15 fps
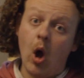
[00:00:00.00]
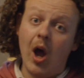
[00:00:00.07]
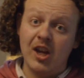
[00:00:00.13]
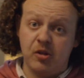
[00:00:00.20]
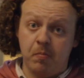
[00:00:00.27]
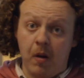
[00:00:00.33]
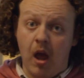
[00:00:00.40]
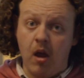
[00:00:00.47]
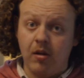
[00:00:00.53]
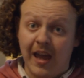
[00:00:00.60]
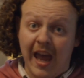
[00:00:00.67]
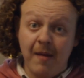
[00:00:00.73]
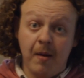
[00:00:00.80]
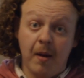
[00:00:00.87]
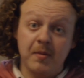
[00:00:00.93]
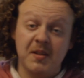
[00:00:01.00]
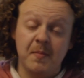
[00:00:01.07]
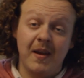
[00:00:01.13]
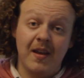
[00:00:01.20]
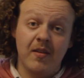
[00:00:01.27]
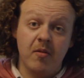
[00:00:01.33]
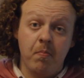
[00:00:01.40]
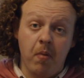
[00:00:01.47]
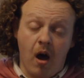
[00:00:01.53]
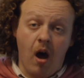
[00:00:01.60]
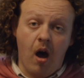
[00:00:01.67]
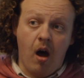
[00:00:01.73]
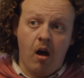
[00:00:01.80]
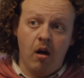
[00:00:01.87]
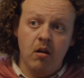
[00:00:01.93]
Scottish bloke came up to me at the
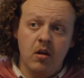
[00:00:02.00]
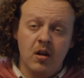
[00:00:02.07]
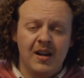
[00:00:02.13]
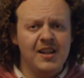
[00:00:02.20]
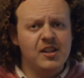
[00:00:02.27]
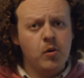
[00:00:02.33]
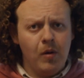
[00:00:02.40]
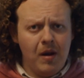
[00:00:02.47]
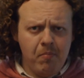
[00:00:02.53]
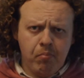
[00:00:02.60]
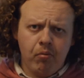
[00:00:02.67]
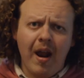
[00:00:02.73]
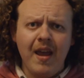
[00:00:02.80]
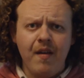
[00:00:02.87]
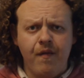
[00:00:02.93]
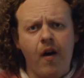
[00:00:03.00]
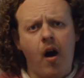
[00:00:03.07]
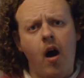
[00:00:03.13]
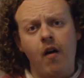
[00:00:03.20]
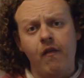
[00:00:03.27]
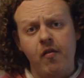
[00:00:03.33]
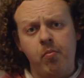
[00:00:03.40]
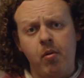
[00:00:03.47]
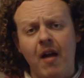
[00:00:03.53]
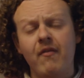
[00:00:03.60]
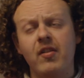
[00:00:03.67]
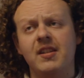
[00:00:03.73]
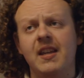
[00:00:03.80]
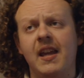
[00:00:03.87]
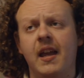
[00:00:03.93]
bar, let's call him Braveheart for
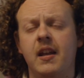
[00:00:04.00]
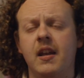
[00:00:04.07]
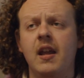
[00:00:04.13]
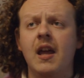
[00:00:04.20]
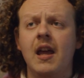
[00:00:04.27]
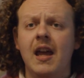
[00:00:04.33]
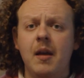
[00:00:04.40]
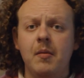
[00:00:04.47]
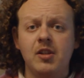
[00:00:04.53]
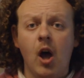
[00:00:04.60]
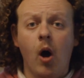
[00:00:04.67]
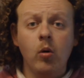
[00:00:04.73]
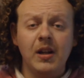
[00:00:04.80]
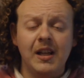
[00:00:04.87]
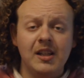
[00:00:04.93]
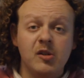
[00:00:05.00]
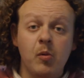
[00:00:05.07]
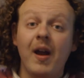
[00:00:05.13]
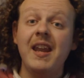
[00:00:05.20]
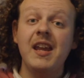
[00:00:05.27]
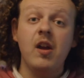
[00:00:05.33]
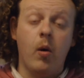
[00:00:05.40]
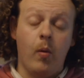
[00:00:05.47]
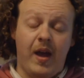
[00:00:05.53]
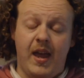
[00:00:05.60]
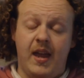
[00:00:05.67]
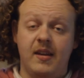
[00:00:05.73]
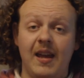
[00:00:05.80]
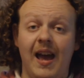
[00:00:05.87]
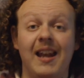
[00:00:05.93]
brevity, and he was holding 20
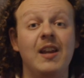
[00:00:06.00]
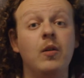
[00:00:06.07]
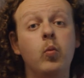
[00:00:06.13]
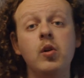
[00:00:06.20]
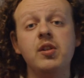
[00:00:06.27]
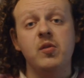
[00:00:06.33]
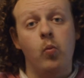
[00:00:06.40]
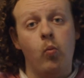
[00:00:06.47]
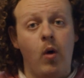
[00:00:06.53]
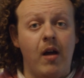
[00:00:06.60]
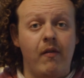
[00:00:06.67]
quid and he wasn't